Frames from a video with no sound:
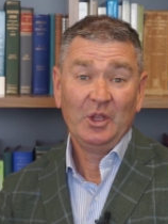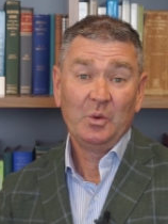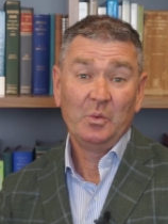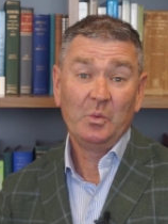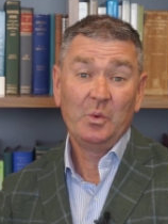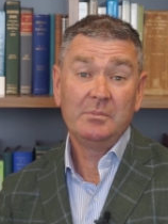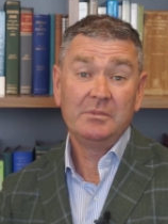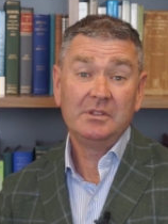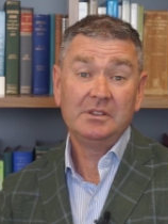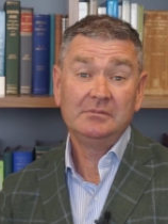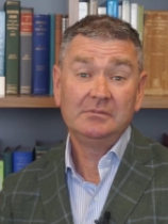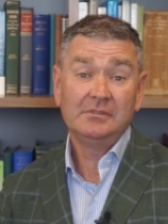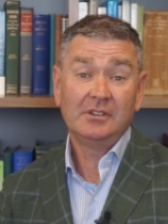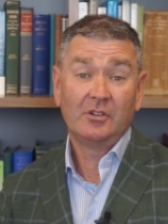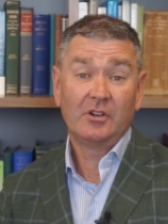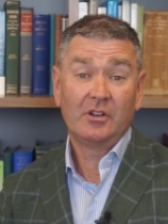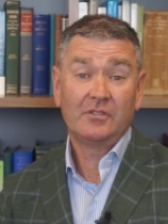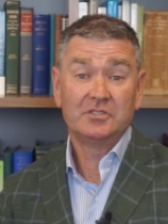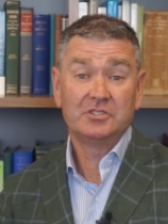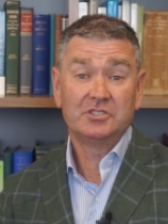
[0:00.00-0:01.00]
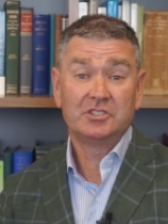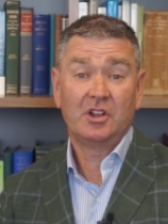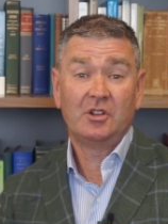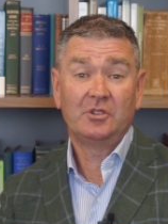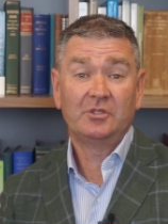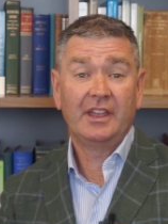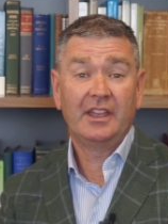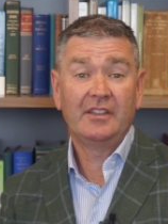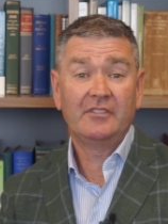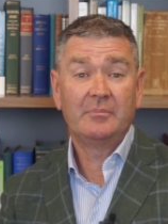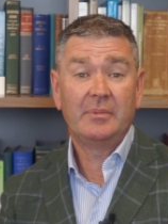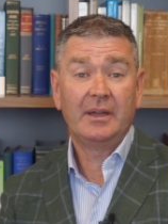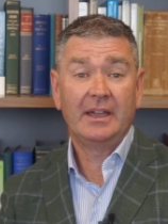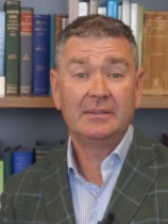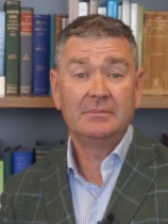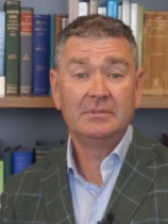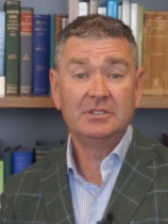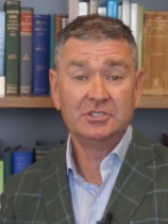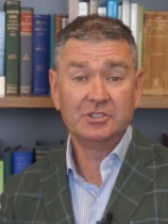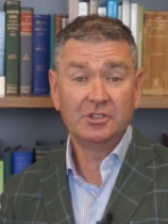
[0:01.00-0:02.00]
Women are often told to have
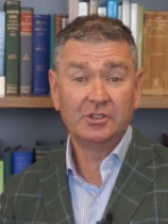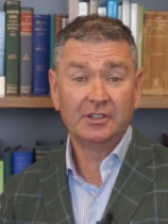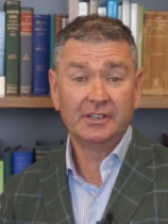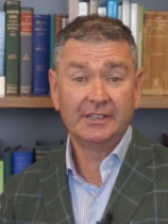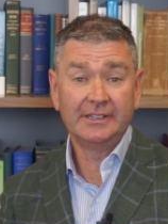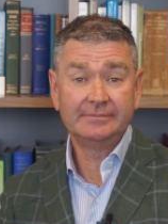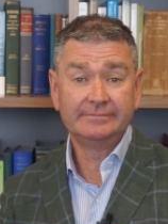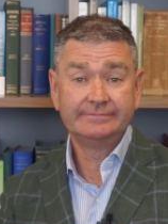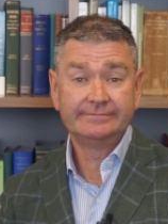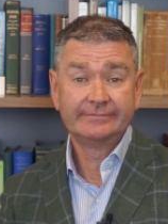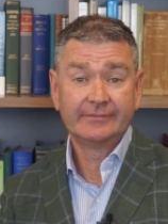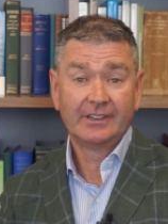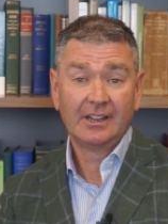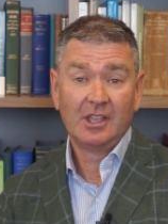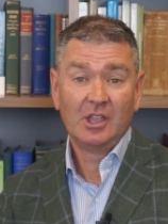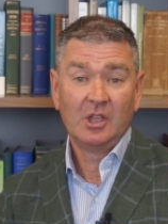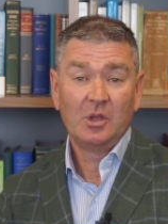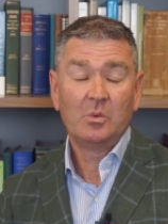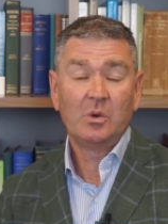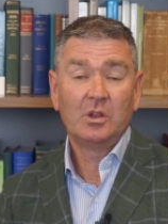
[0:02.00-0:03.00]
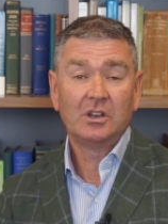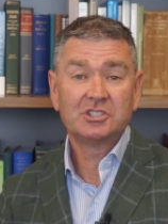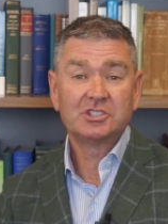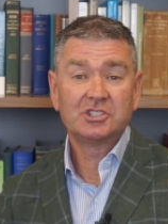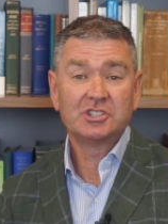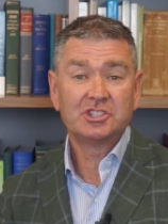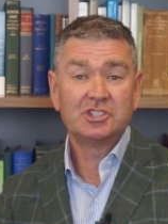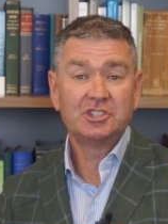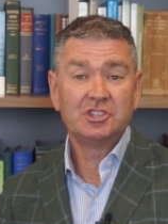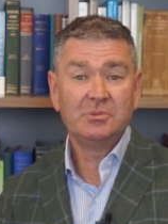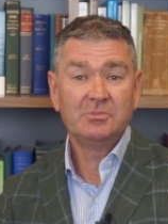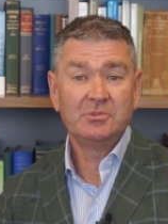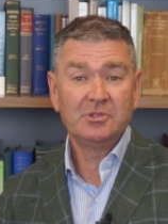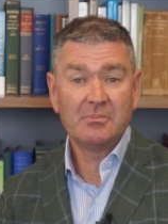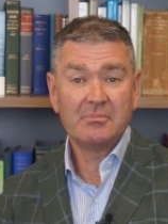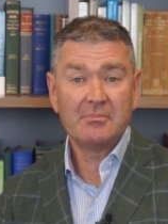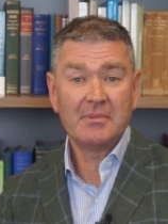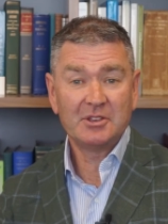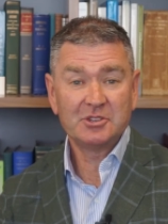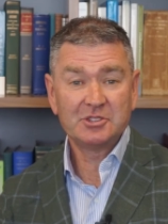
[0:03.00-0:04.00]
babies early. While it's assumed
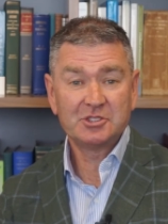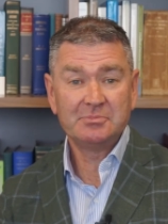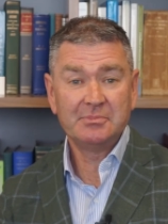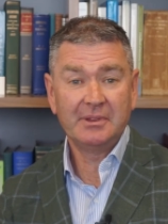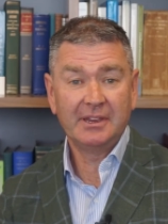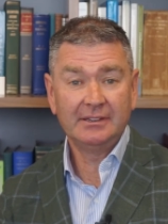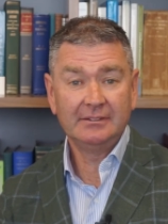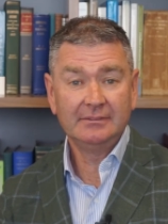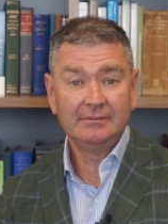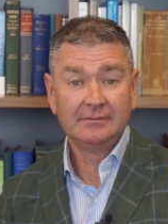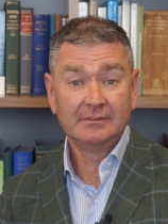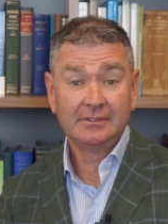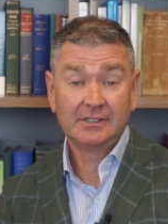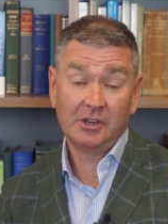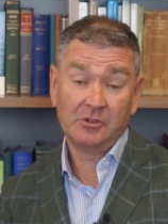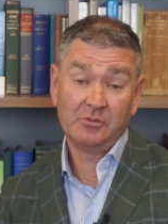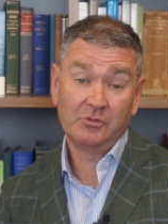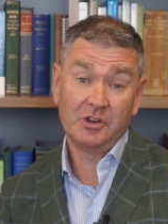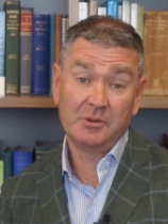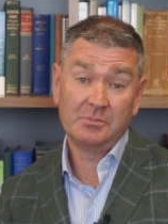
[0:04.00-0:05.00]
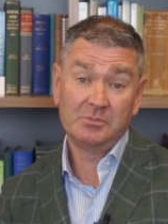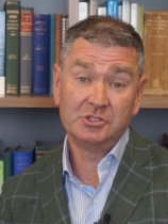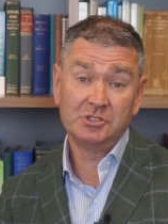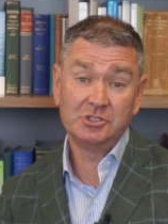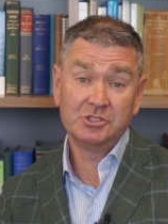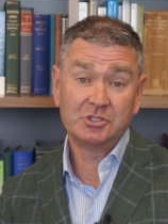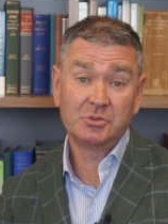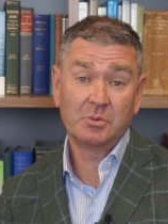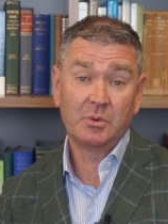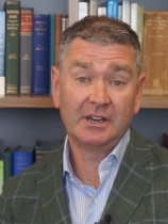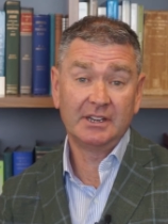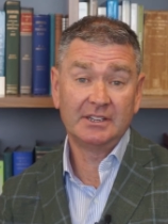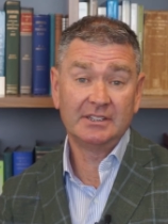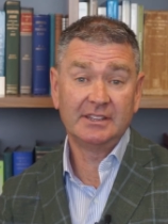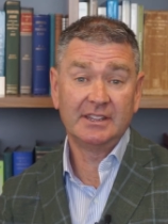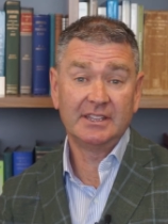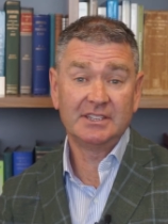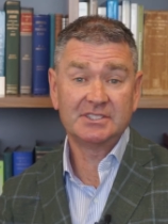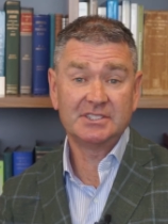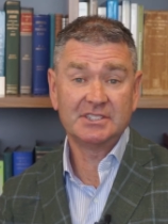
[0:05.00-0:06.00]
that most men can reproduce well
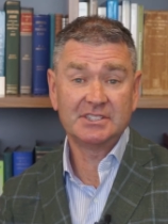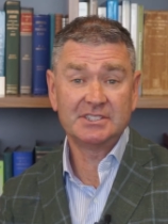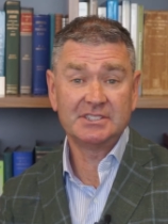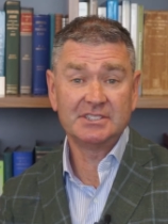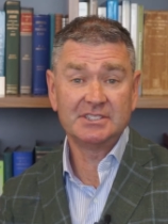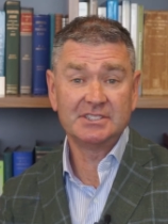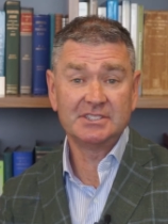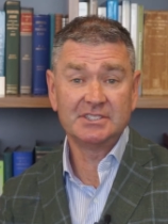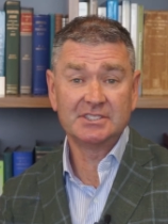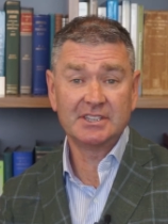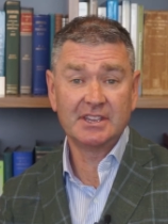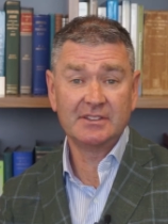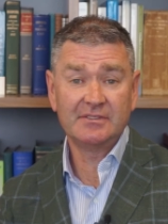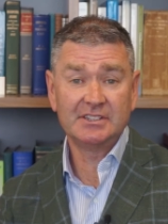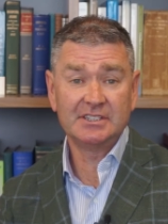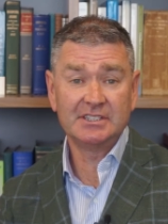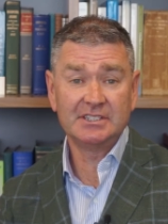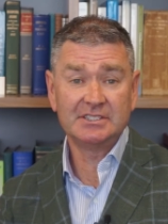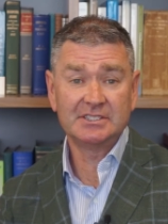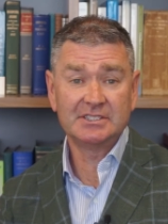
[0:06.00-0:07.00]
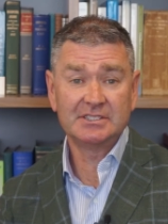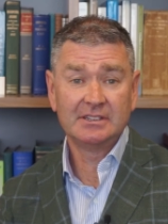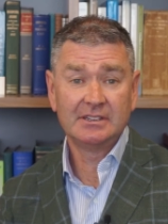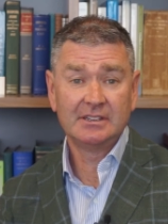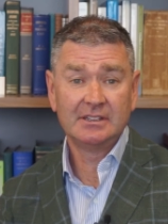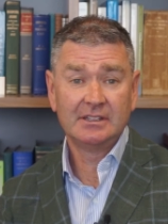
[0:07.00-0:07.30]
into their 60s and 70s.